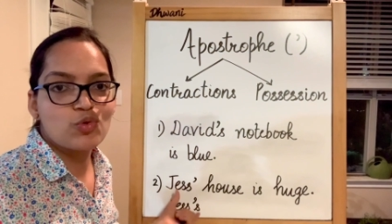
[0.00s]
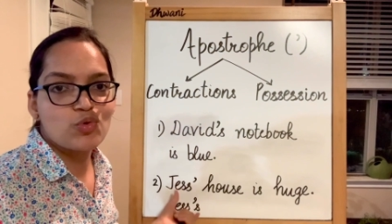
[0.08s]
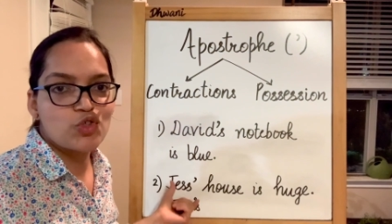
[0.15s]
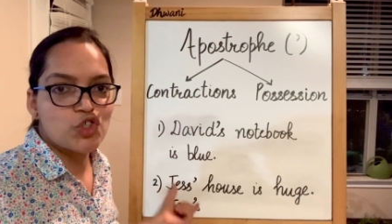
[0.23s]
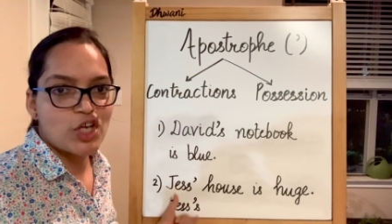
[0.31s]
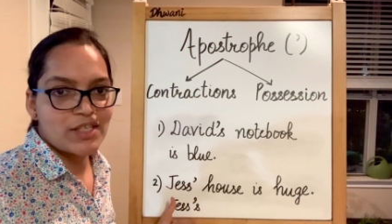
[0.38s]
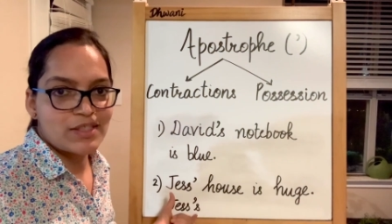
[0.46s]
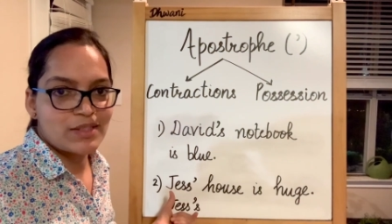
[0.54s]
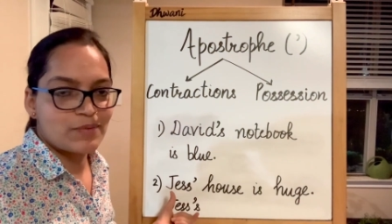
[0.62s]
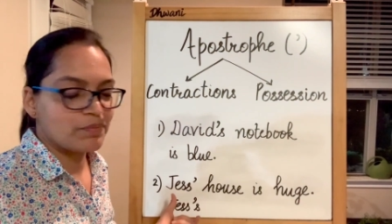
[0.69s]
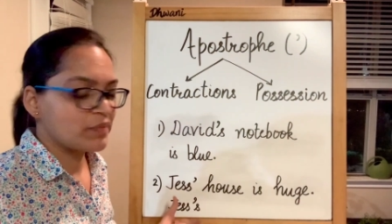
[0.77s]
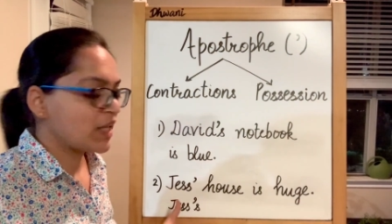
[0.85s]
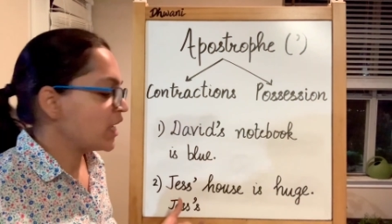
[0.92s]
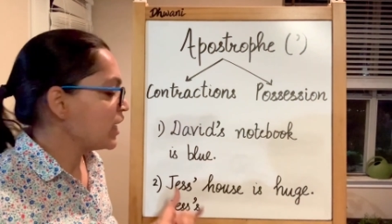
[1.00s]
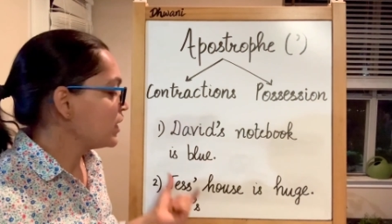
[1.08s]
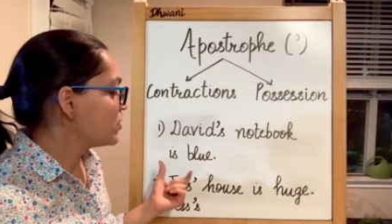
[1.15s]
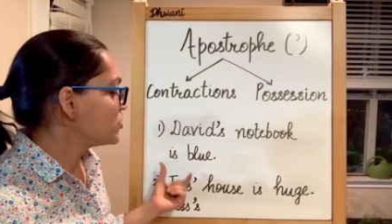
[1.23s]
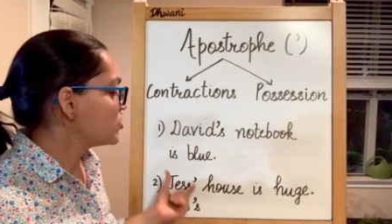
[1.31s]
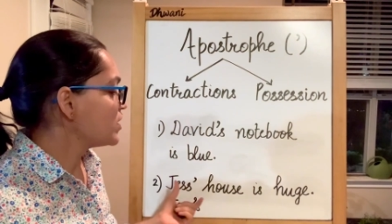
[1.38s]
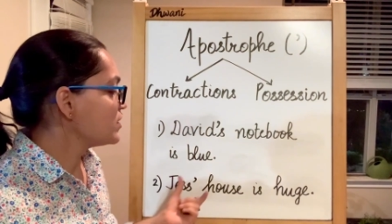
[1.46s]
Jess. Now
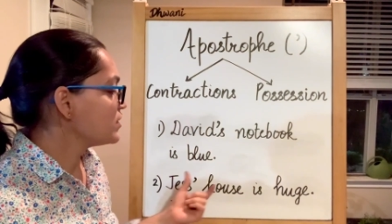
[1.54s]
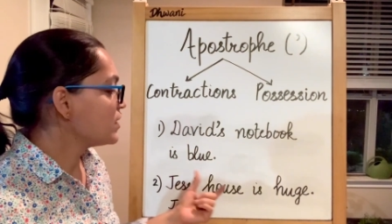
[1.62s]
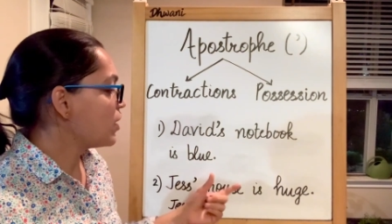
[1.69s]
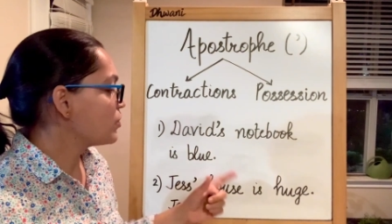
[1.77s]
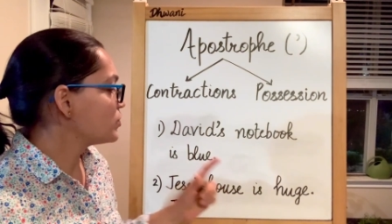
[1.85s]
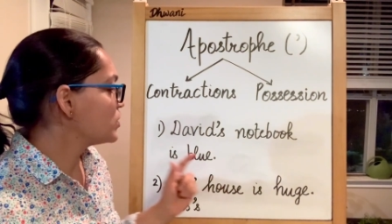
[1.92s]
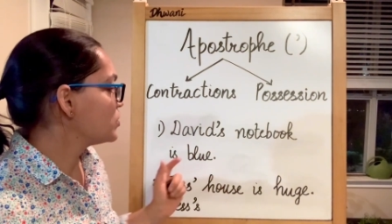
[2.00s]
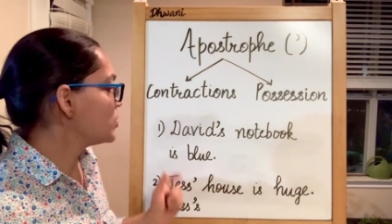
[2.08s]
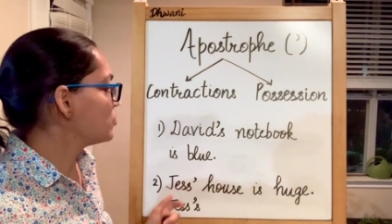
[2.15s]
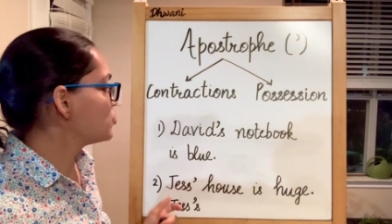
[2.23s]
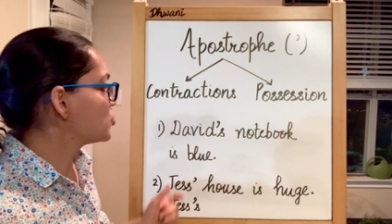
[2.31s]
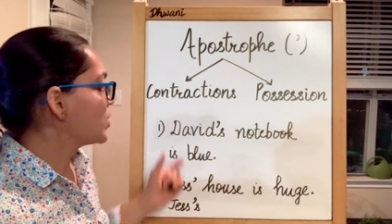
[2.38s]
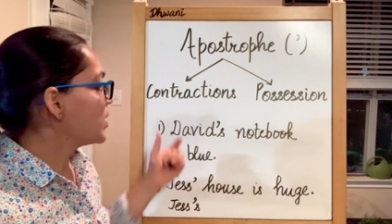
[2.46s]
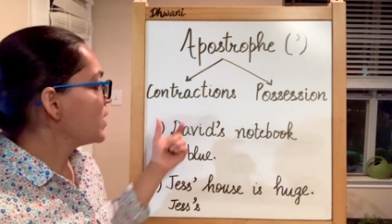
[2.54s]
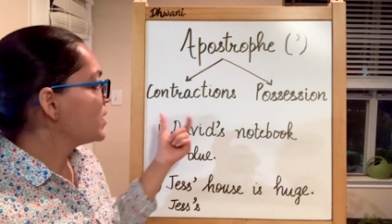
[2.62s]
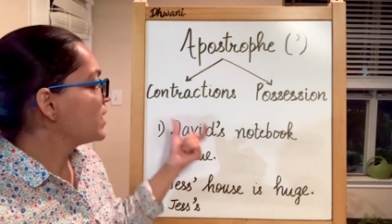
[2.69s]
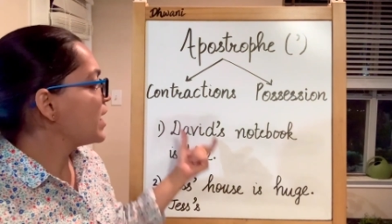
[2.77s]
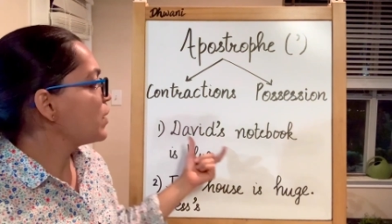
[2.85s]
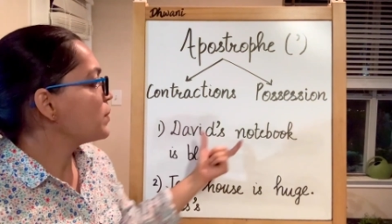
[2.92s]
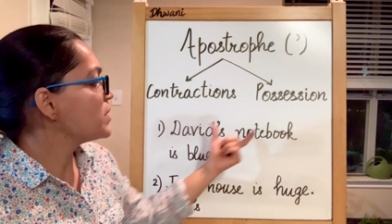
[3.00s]
Jess's house is huge.
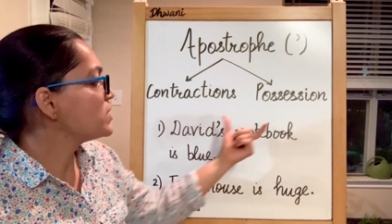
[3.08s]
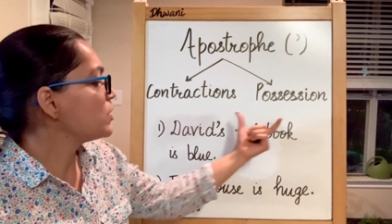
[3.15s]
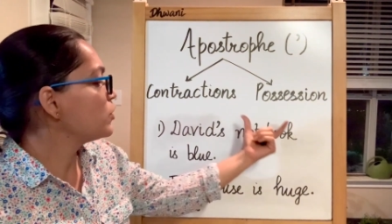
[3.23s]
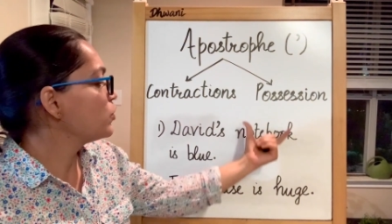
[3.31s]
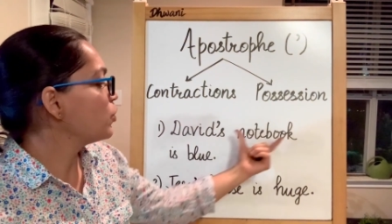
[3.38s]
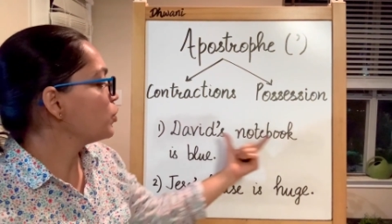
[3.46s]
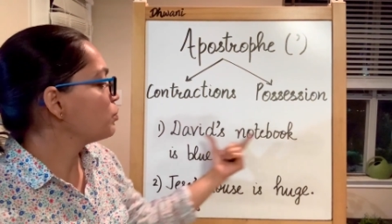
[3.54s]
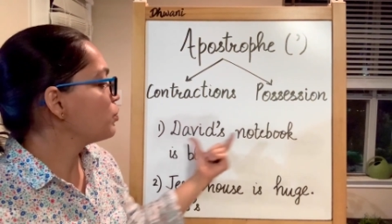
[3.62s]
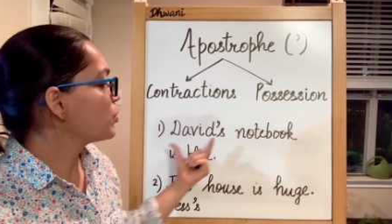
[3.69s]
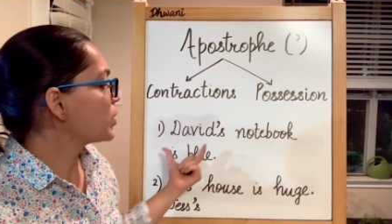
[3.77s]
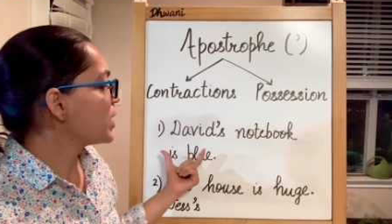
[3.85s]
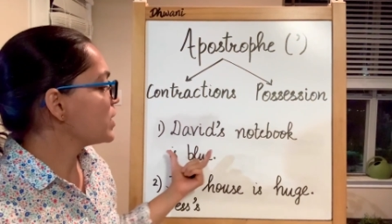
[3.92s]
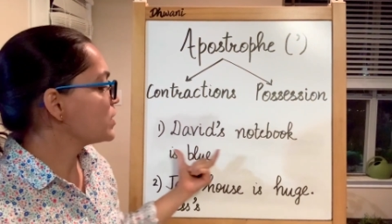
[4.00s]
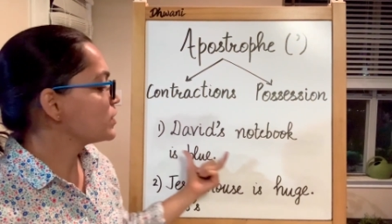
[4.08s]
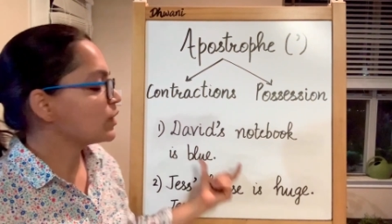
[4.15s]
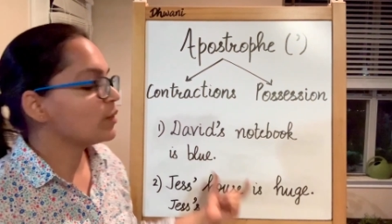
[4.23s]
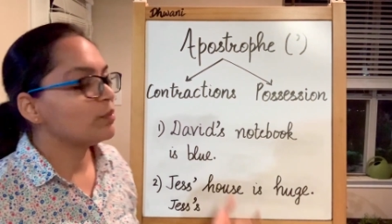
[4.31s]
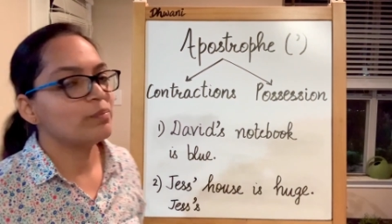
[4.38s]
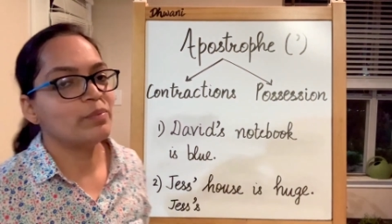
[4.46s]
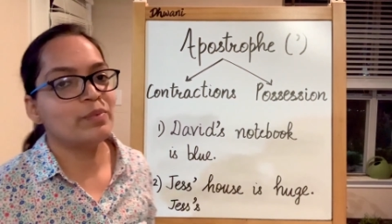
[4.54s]
David's notebook is
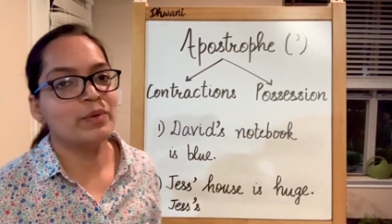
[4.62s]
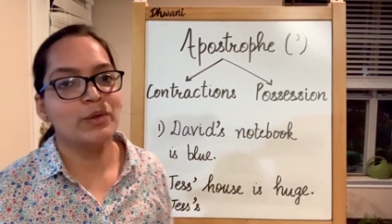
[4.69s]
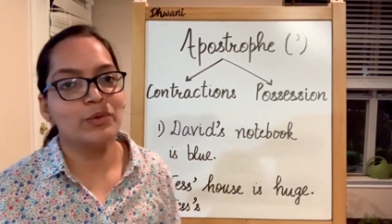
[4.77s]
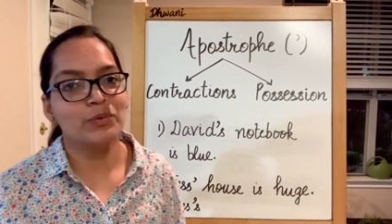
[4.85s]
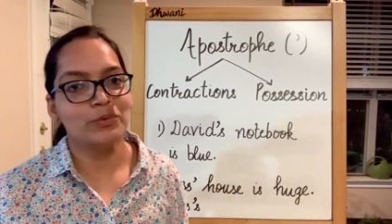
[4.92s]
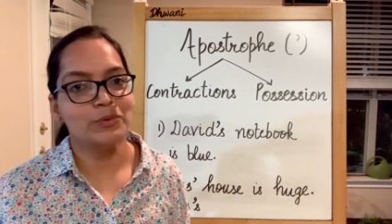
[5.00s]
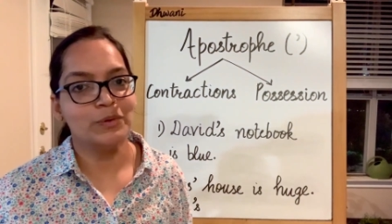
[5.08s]
blue.